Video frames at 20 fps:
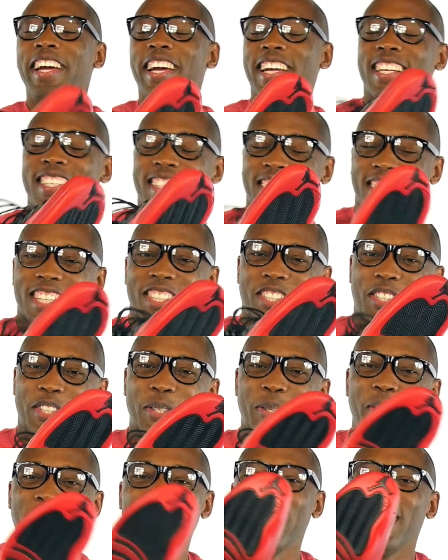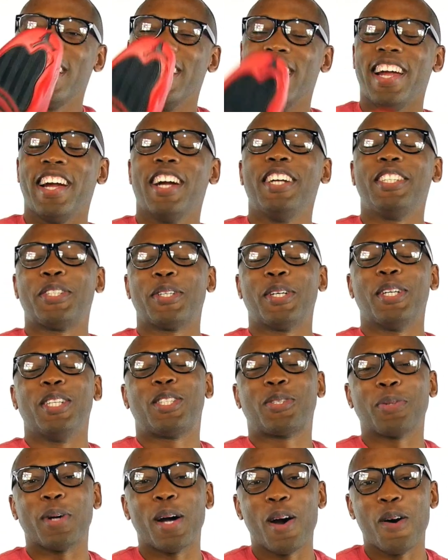it is this shoe, the Air
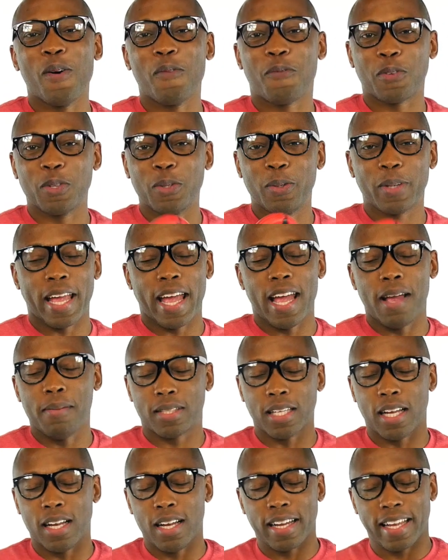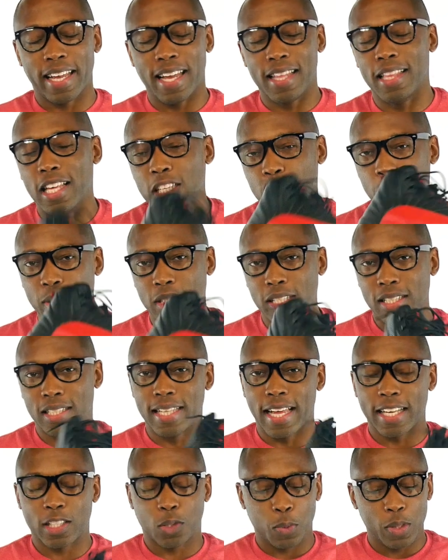Jordan 12 flu games. Uh, again, these
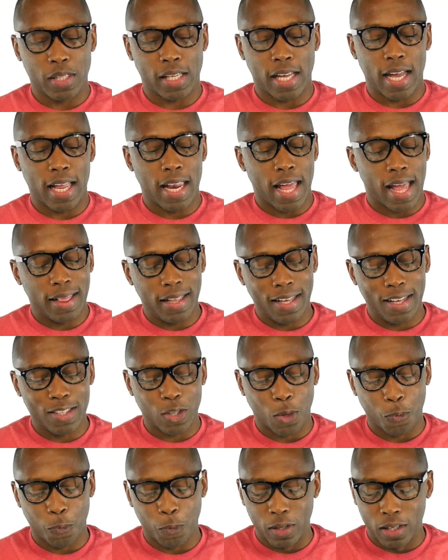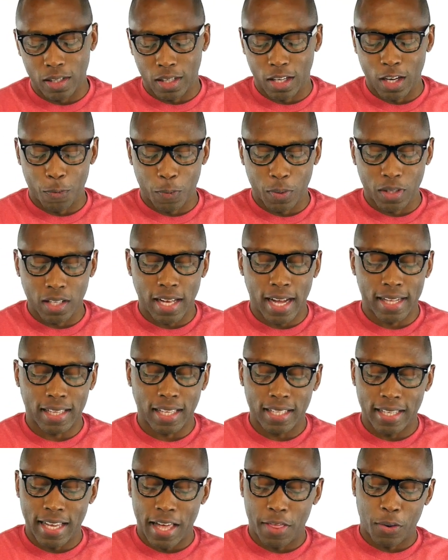release next weekend, and these are really good. Really
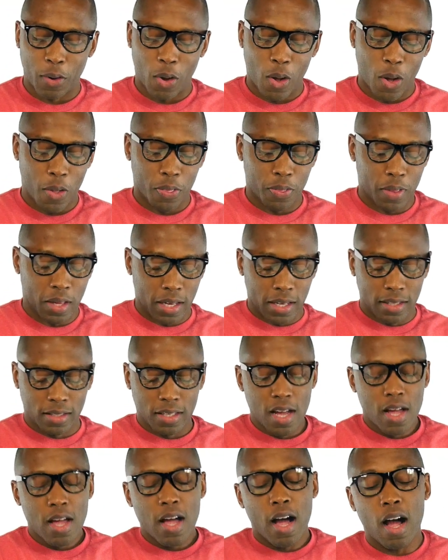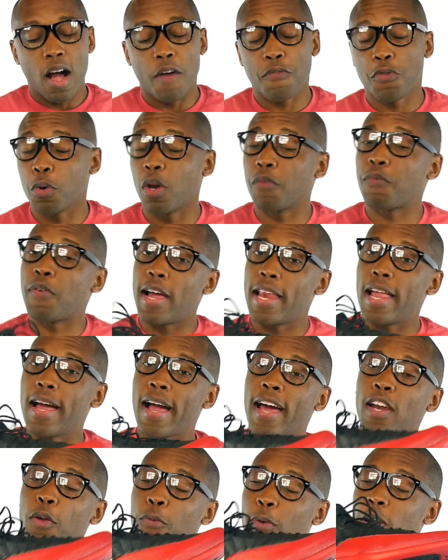like the leather on these. Uh, if you want to find
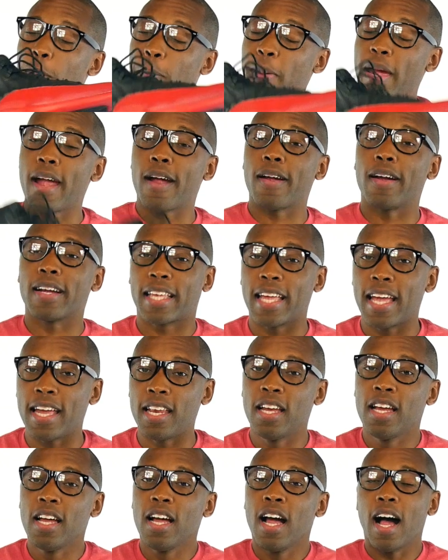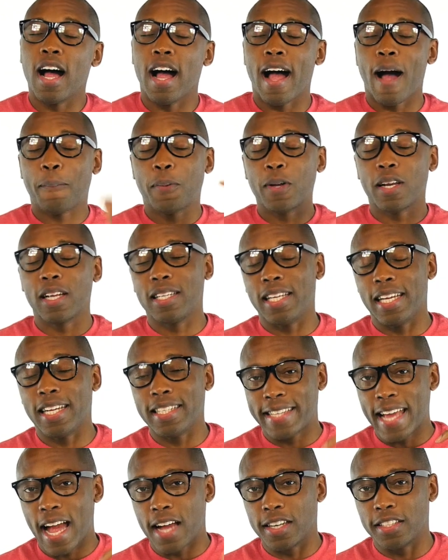out how to win a pair, again, uh, I'll put a
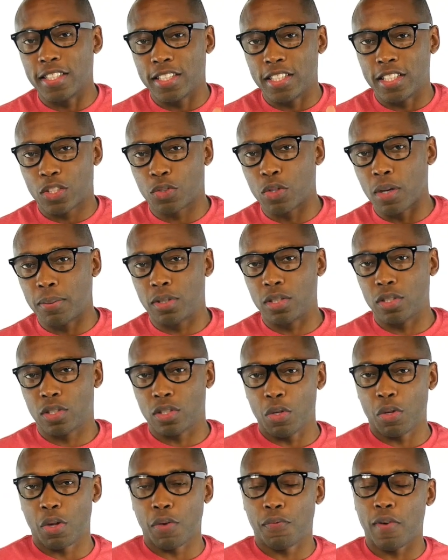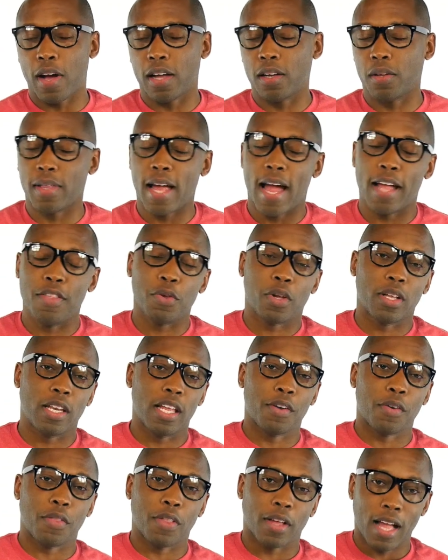link down in the description so you can follow that and you
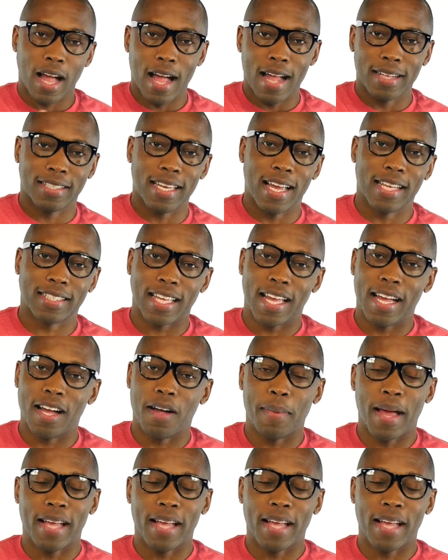can enter the contest. Um,